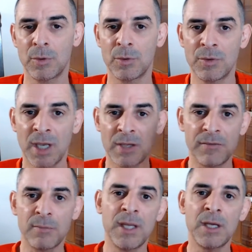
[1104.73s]
To get
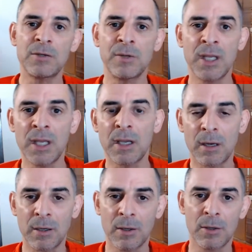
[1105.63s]
from here to here,
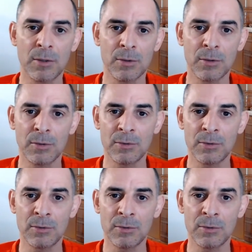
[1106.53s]
you